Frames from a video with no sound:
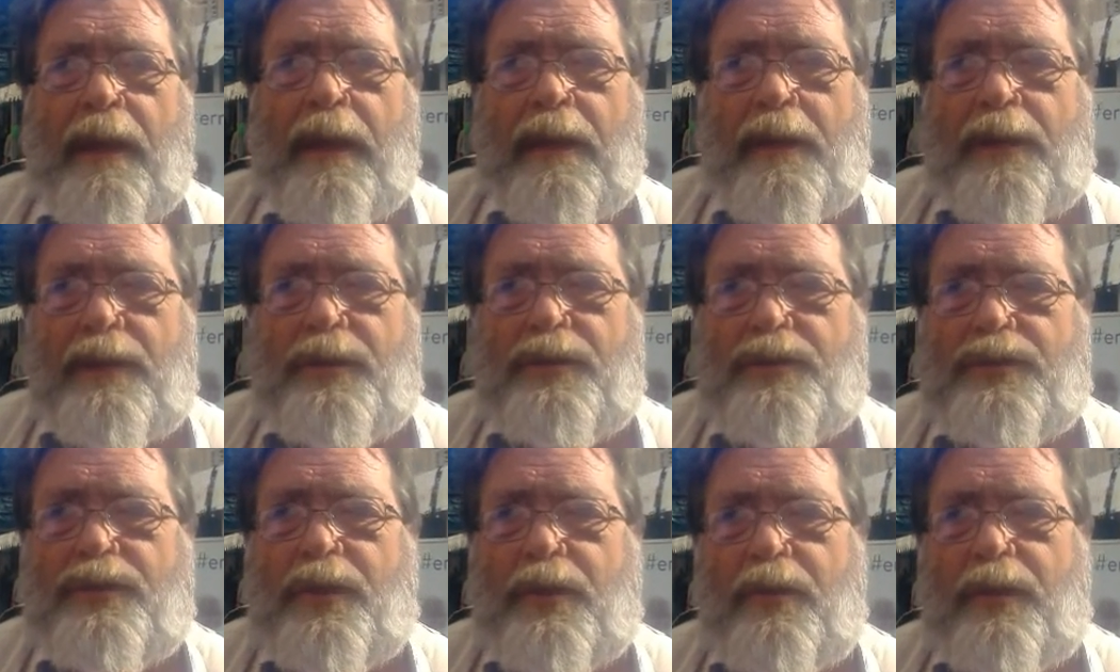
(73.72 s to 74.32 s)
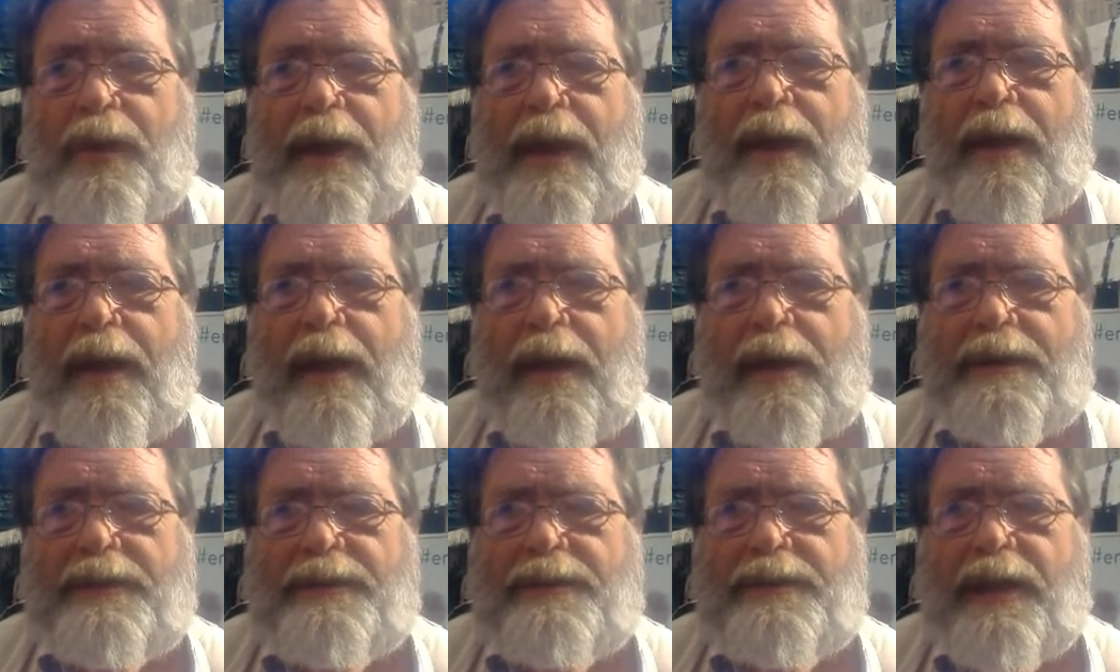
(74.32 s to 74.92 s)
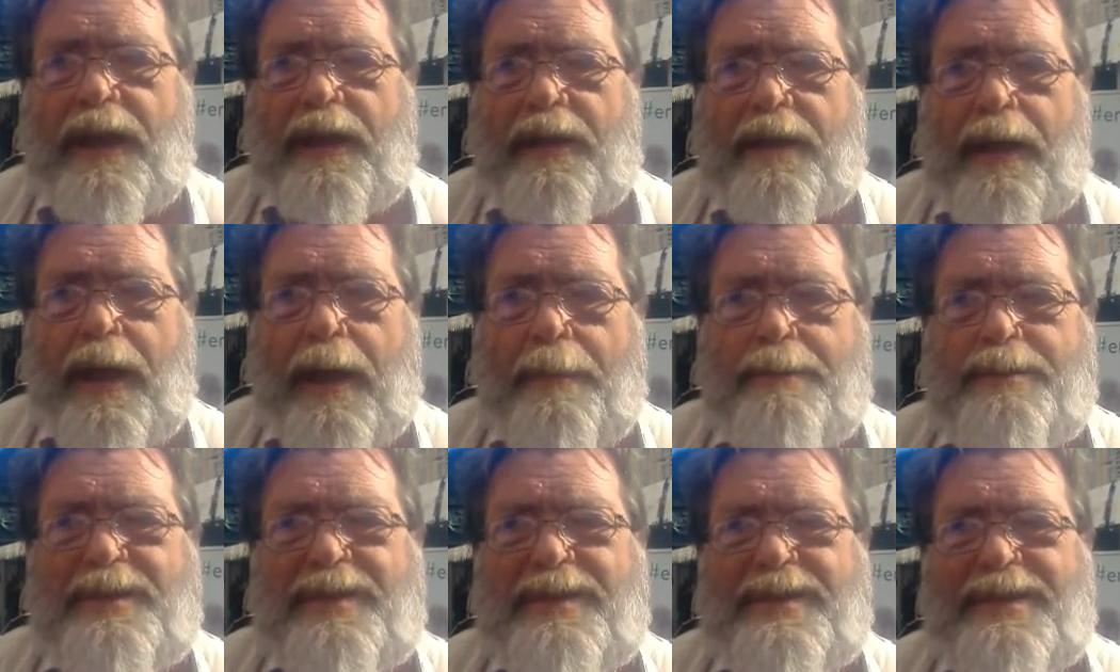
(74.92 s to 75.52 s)
you should realize that
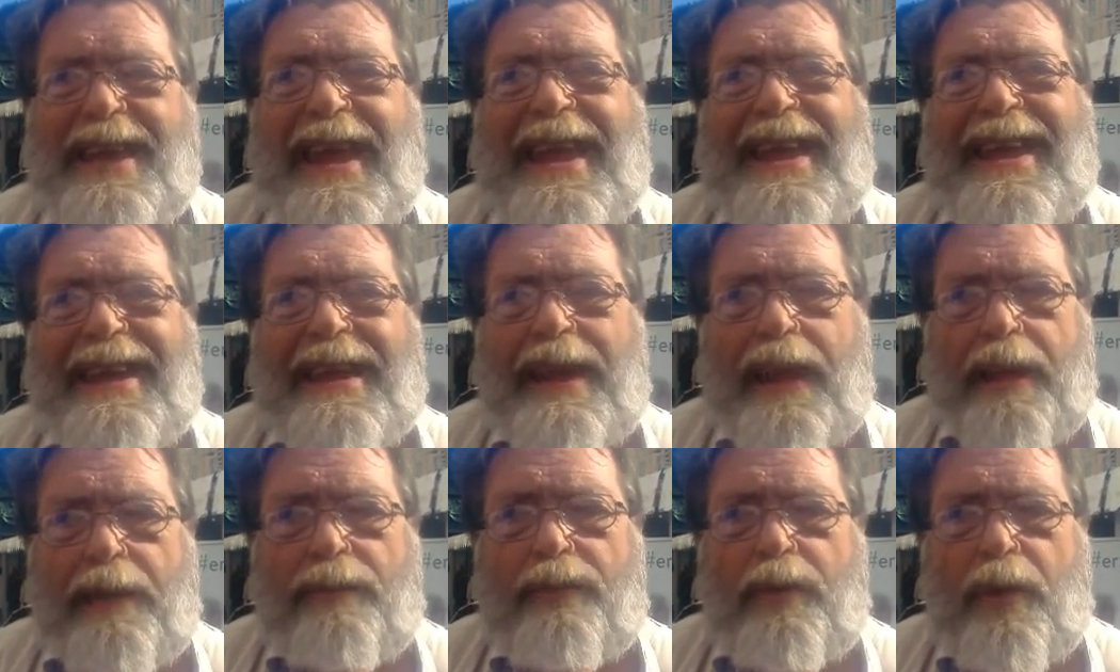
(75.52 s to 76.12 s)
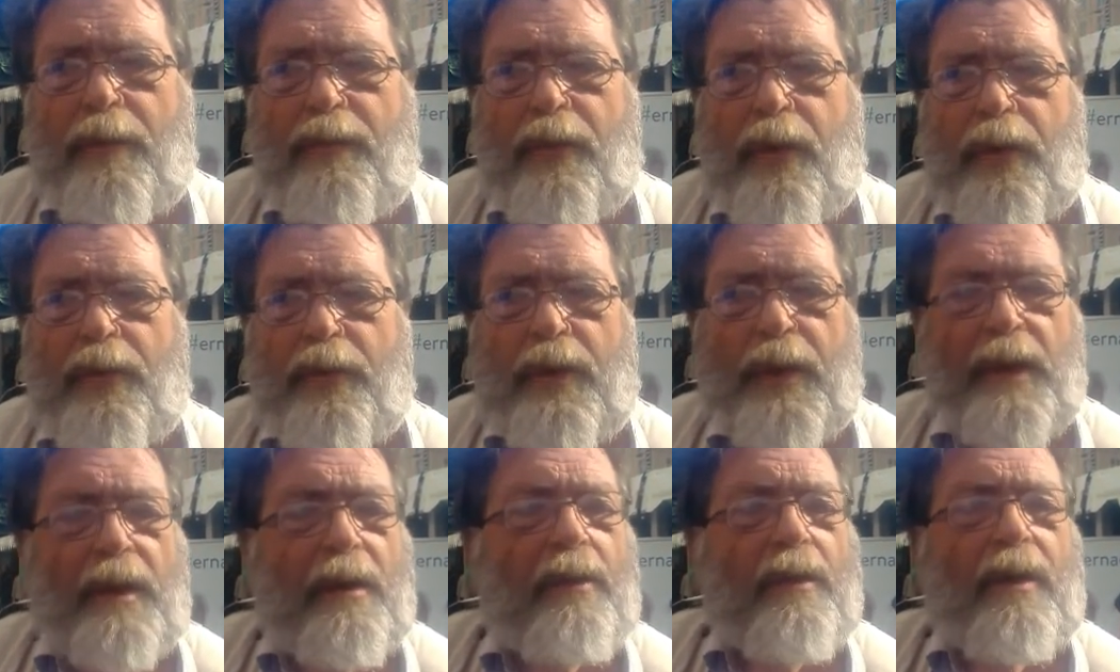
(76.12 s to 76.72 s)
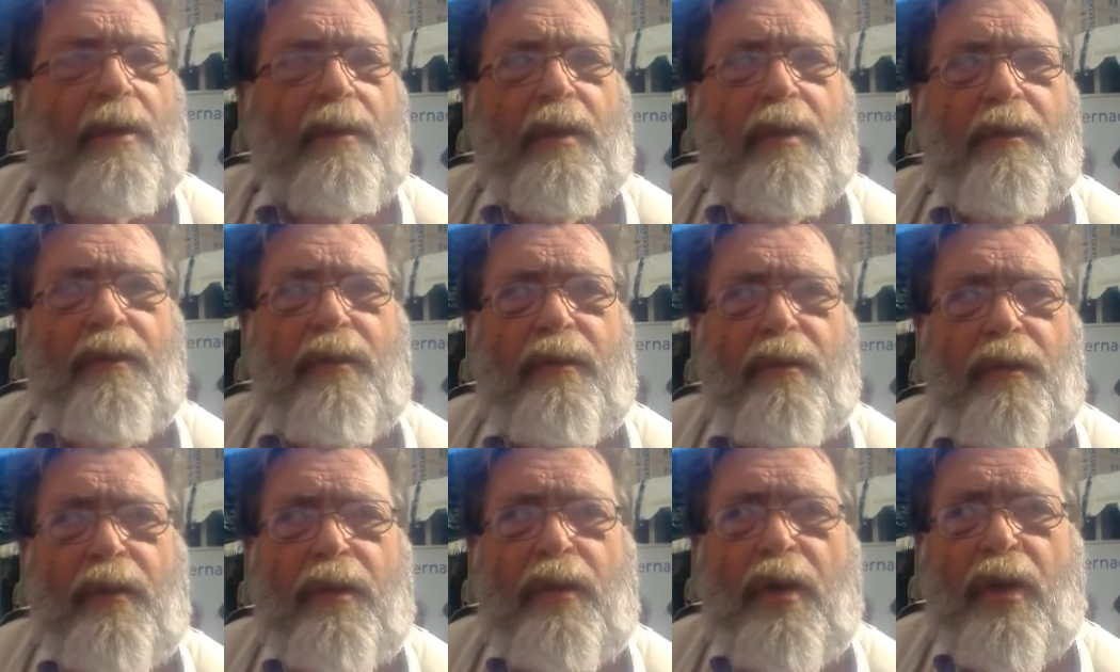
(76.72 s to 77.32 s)
abstaining from voting, in other
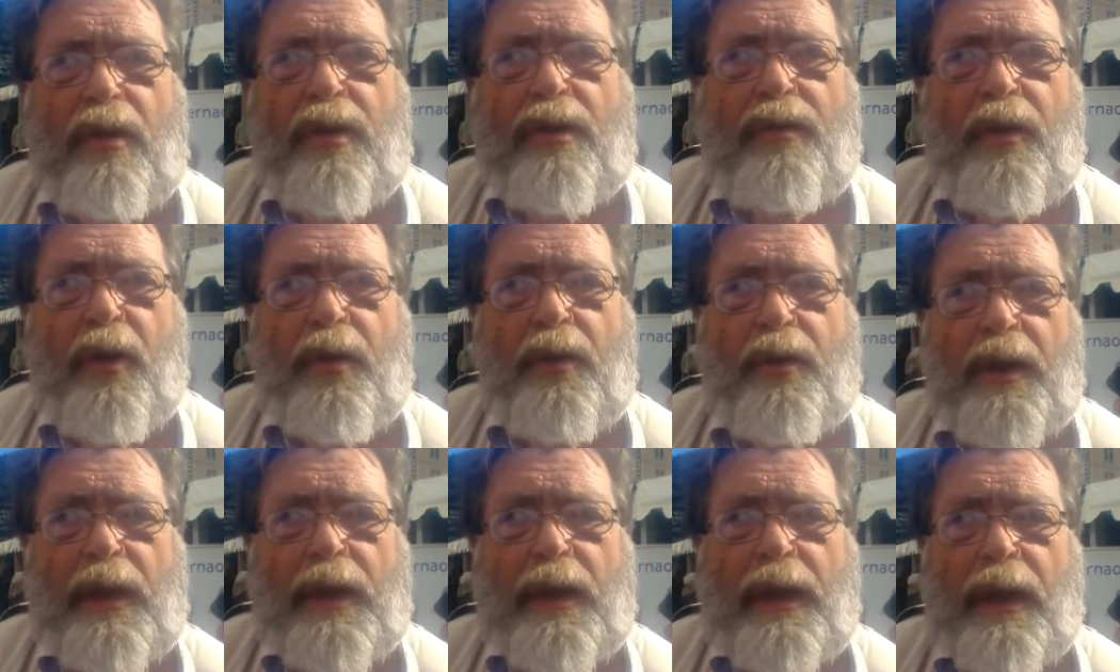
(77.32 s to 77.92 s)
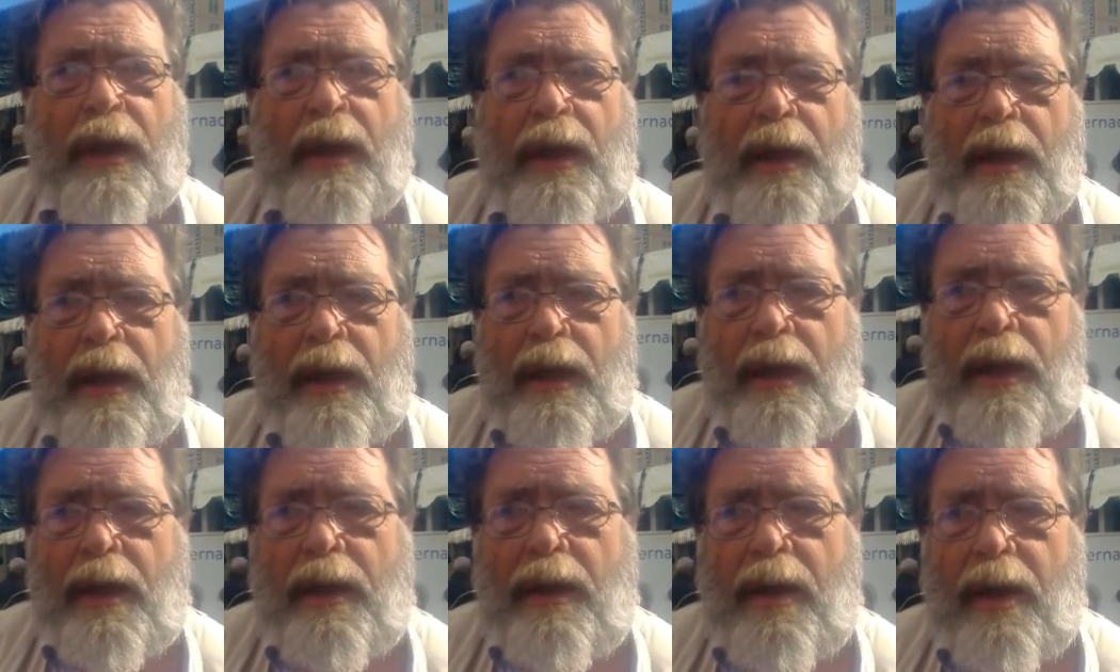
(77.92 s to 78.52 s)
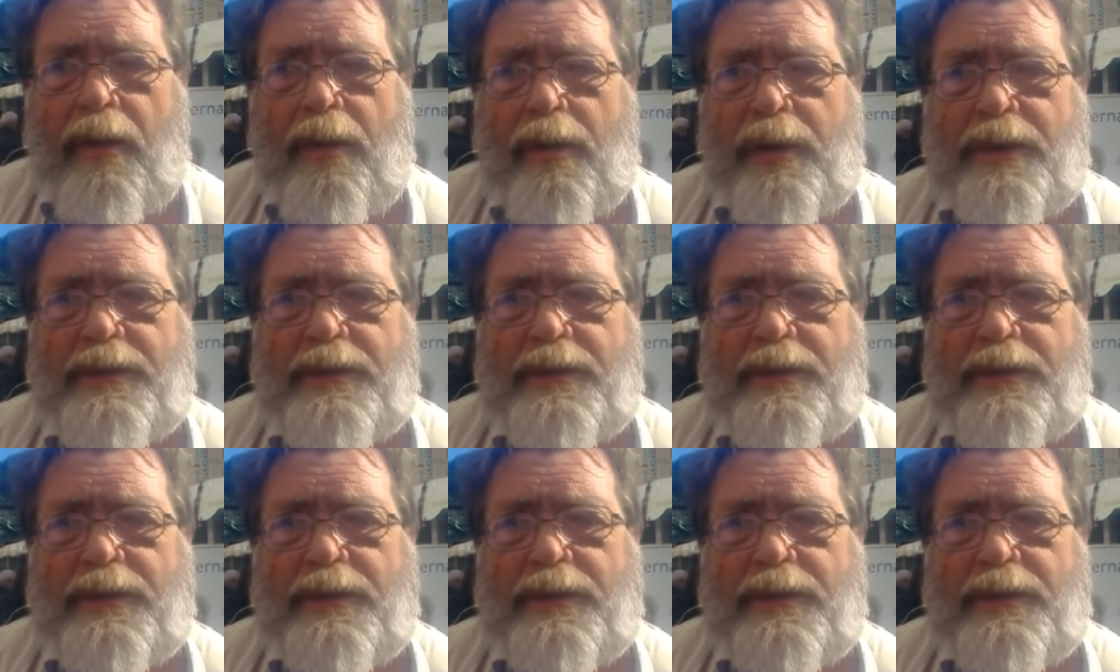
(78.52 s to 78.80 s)
words, not voting, in our